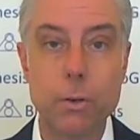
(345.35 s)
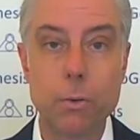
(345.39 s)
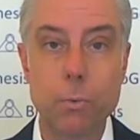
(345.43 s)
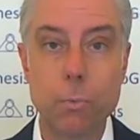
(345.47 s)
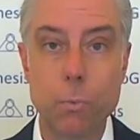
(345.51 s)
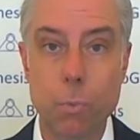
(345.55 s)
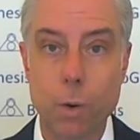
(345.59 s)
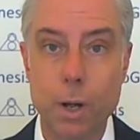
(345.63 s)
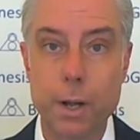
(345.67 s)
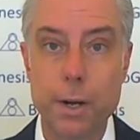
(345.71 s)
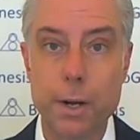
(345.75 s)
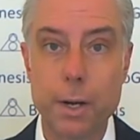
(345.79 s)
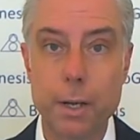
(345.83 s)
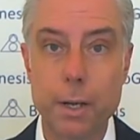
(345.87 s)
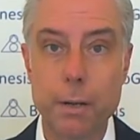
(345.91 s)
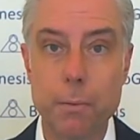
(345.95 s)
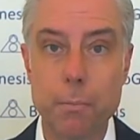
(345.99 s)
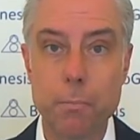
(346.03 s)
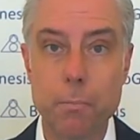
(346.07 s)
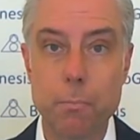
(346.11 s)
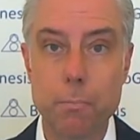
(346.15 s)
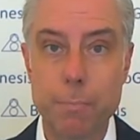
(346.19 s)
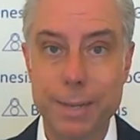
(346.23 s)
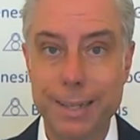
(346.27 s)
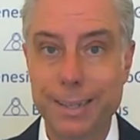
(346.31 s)
1
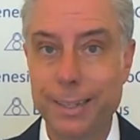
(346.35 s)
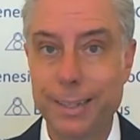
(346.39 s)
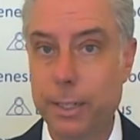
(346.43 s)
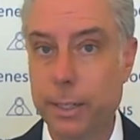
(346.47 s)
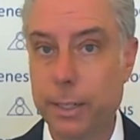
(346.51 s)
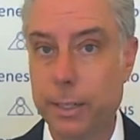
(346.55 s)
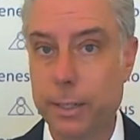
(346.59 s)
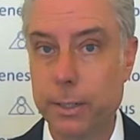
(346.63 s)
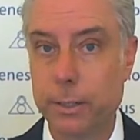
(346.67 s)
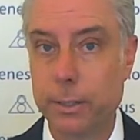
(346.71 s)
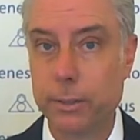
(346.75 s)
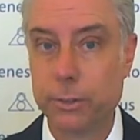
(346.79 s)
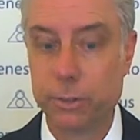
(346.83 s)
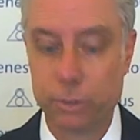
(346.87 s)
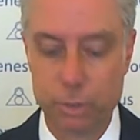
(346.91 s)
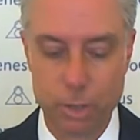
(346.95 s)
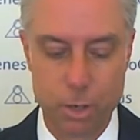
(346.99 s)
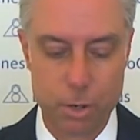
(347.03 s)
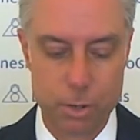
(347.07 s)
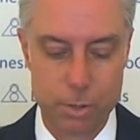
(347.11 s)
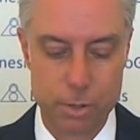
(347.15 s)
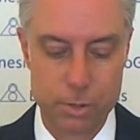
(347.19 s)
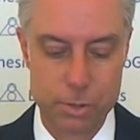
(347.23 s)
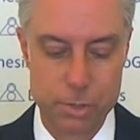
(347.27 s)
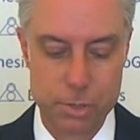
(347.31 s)
million
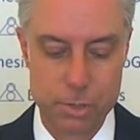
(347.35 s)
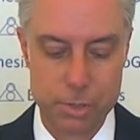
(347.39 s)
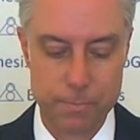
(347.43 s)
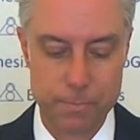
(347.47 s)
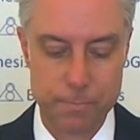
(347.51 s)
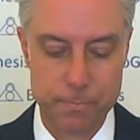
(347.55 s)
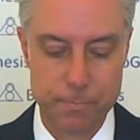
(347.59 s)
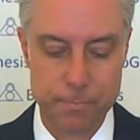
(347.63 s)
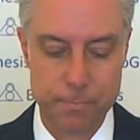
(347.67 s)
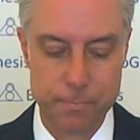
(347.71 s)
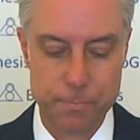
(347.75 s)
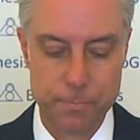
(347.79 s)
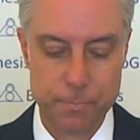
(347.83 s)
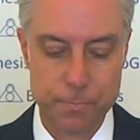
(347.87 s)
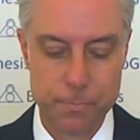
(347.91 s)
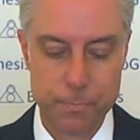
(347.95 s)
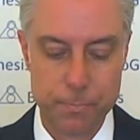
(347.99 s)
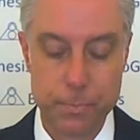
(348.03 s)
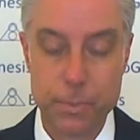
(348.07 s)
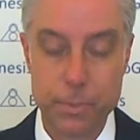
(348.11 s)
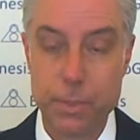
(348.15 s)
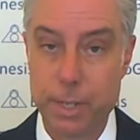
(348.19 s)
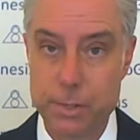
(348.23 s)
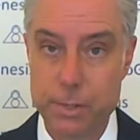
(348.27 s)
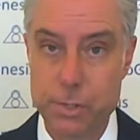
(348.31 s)
songs.
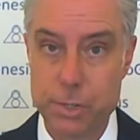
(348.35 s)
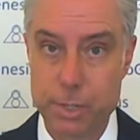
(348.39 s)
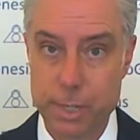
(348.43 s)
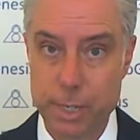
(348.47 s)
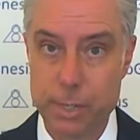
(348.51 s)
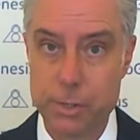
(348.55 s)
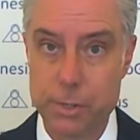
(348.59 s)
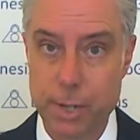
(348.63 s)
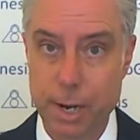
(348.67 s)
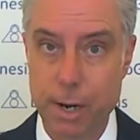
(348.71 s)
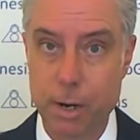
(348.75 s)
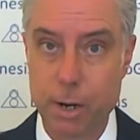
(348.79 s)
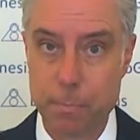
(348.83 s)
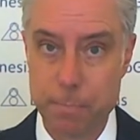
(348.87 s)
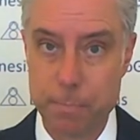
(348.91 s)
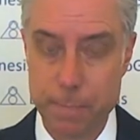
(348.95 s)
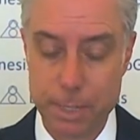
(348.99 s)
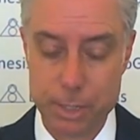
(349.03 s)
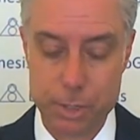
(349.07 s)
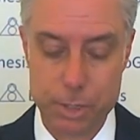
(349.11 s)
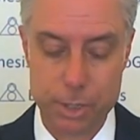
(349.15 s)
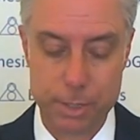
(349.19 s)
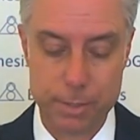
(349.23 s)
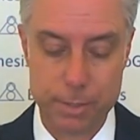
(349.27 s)
This is our mission.